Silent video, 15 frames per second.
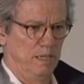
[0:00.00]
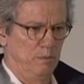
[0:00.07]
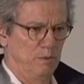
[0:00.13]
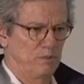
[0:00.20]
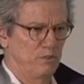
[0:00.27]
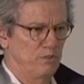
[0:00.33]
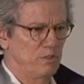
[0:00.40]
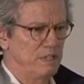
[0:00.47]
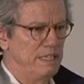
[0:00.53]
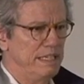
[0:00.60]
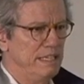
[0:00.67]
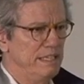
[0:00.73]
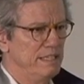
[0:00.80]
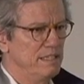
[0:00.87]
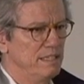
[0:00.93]
which is
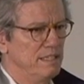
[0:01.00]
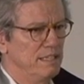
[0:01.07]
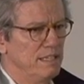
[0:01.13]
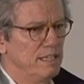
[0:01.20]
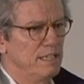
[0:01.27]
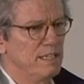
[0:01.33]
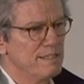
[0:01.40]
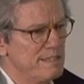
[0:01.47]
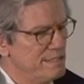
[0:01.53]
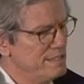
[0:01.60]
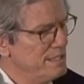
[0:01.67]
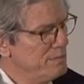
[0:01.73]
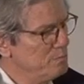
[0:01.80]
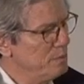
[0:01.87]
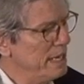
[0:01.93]
clearly
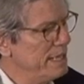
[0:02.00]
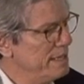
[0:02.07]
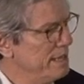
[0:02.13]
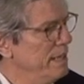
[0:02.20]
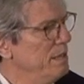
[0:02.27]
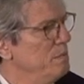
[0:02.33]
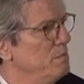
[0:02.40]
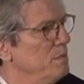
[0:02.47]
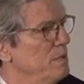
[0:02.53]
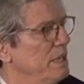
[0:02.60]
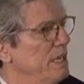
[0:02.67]
conceived by them